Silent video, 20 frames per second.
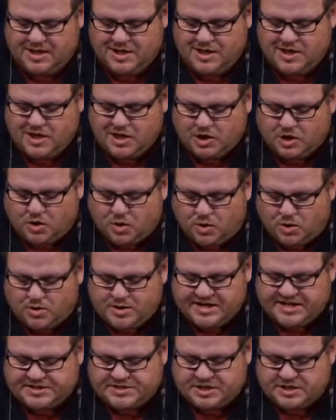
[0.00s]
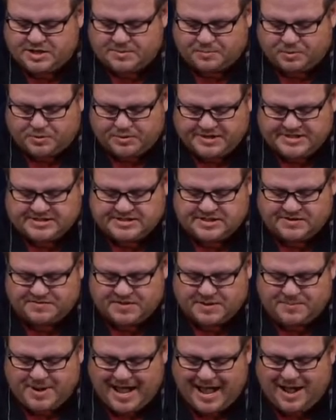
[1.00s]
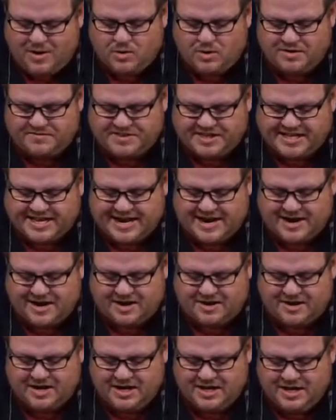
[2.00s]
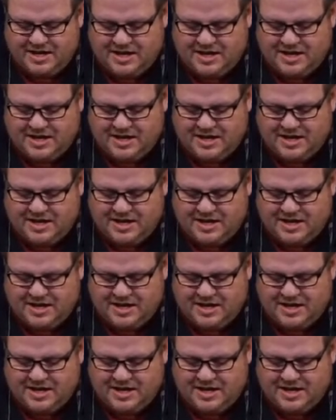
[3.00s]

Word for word: according to the prince of the power of the air,